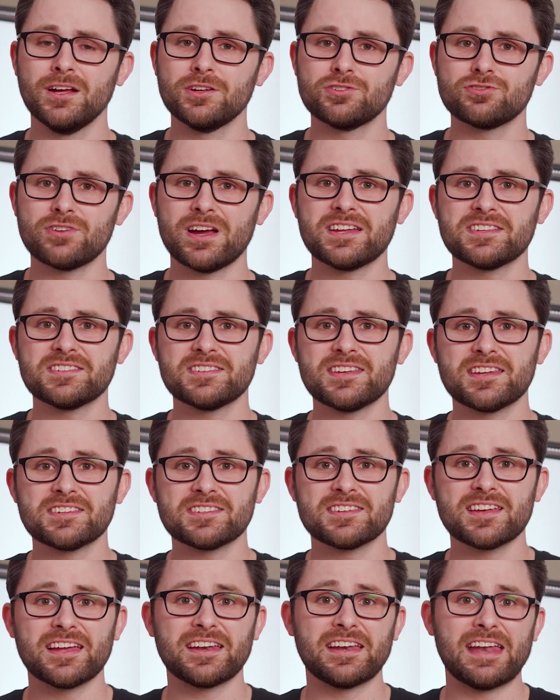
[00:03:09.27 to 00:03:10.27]
Try to set
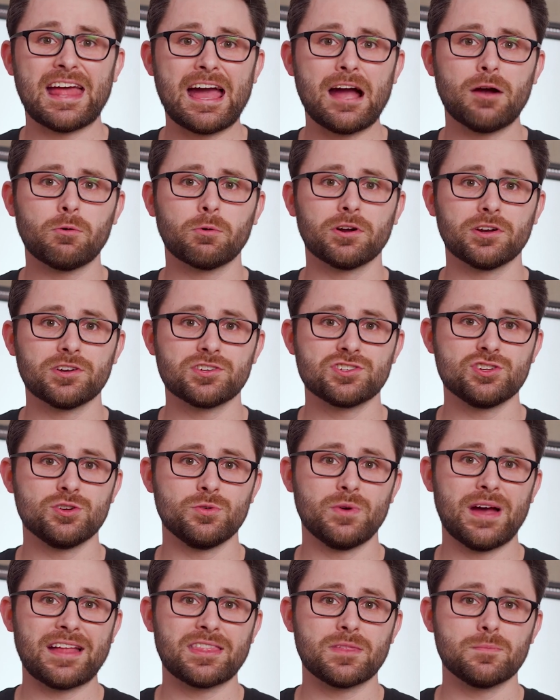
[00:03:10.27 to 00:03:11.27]
aside an hour or
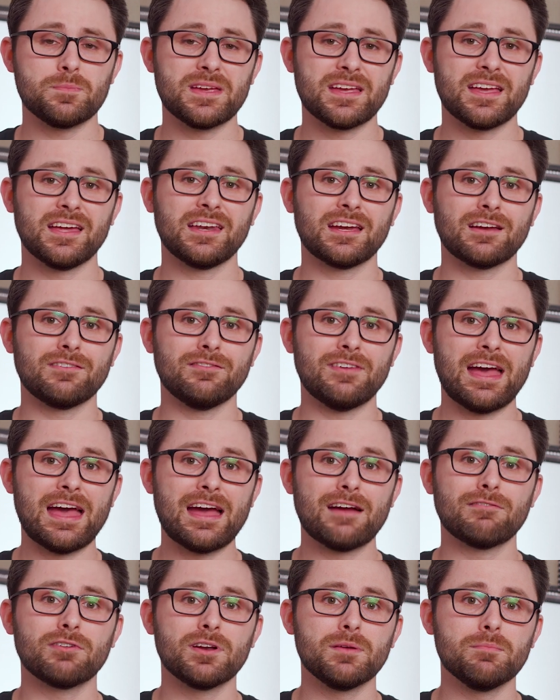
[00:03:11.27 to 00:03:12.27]
2 at the beginning of
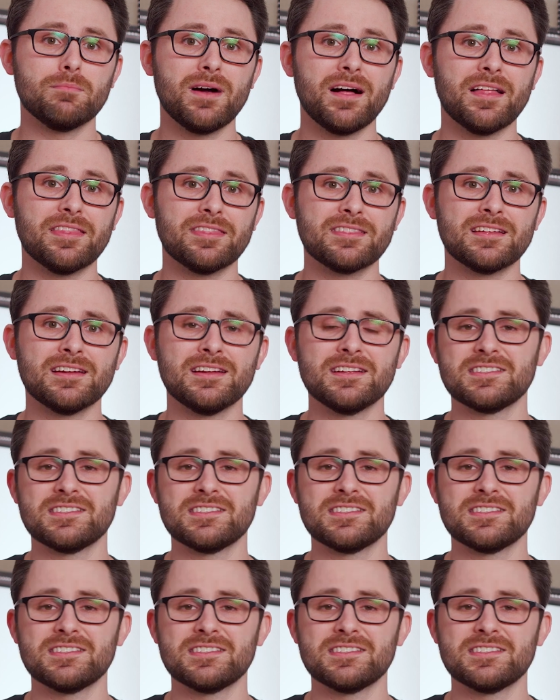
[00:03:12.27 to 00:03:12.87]
every month